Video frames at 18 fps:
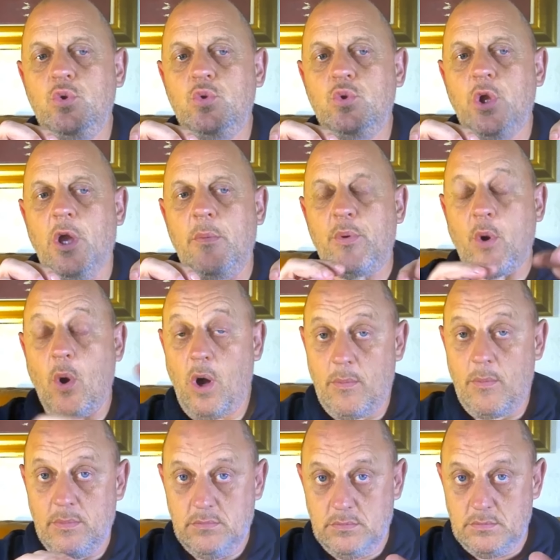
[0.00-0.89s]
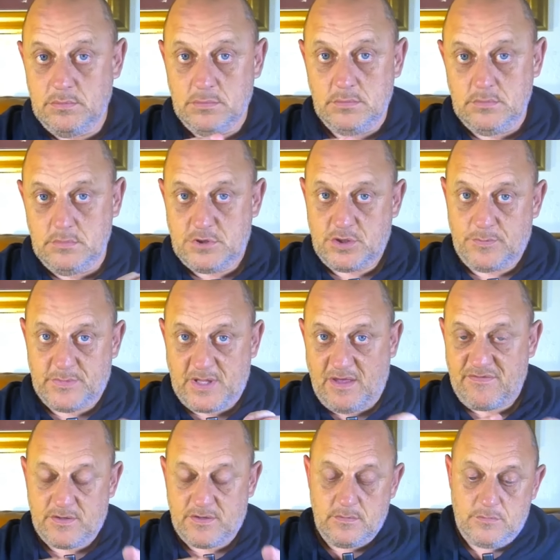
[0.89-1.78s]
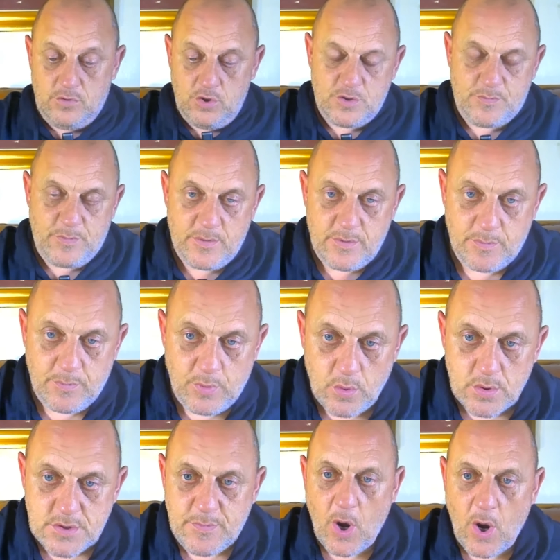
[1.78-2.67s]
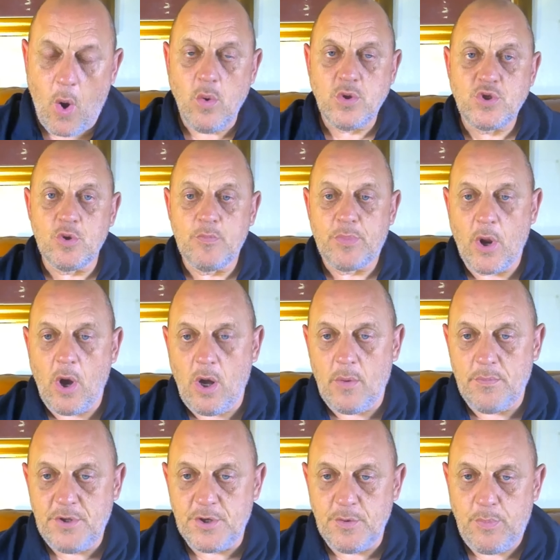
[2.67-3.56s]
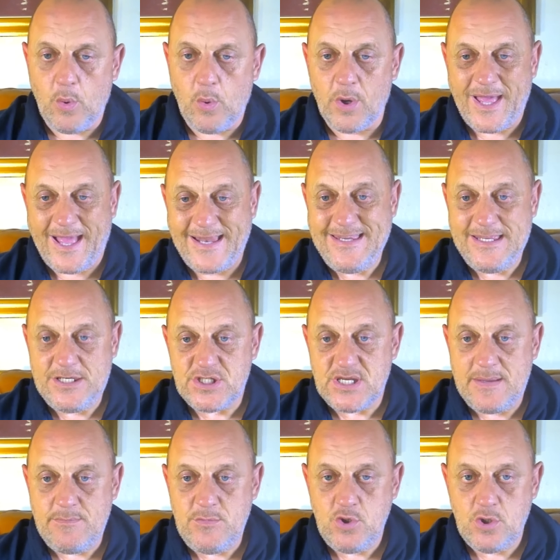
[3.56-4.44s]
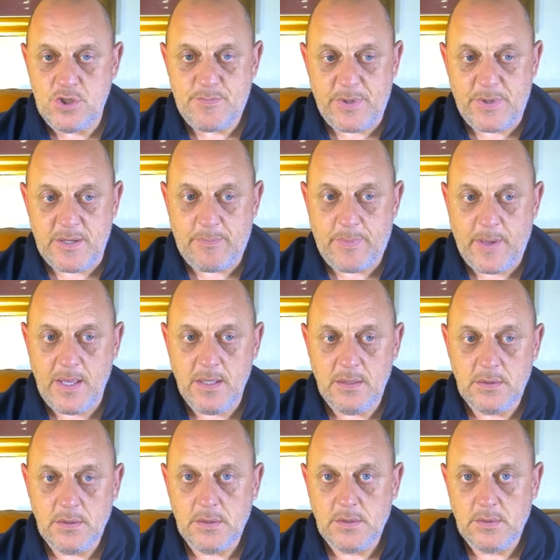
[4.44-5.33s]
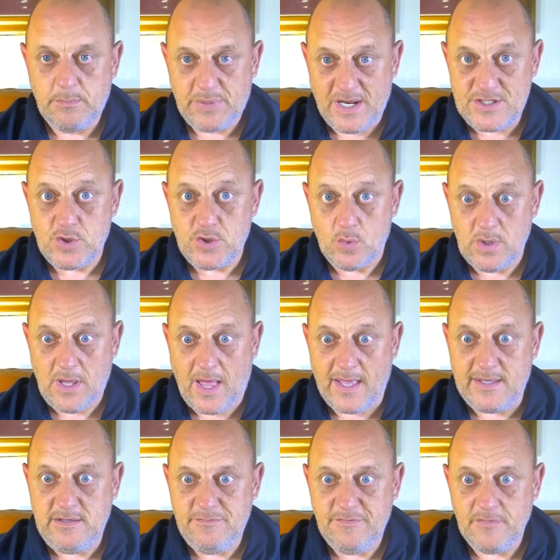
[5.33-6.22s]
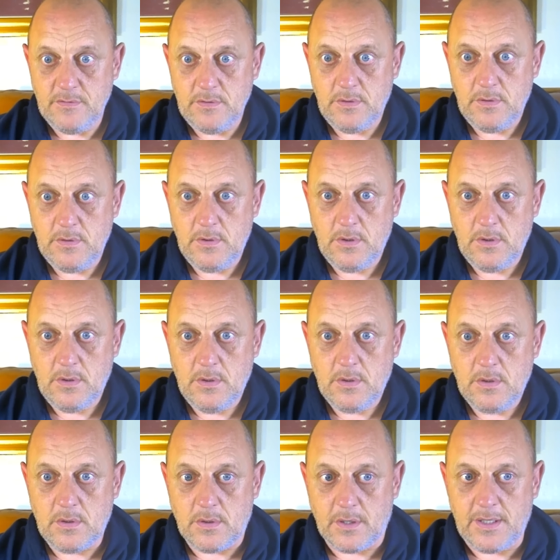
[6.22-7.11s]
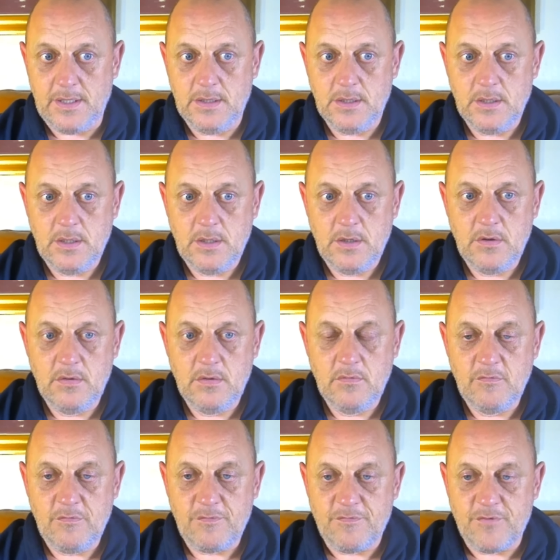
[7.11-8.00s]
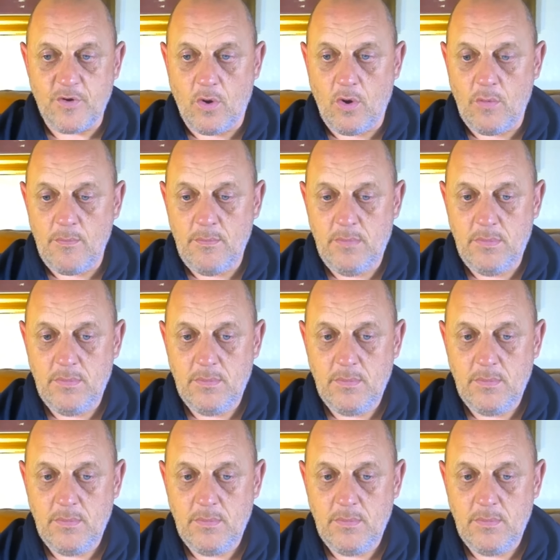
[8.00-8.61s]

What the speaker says: it brought up some different newspaper reports, but it also brought up the report in the same newspaper, Bristol Live, right, from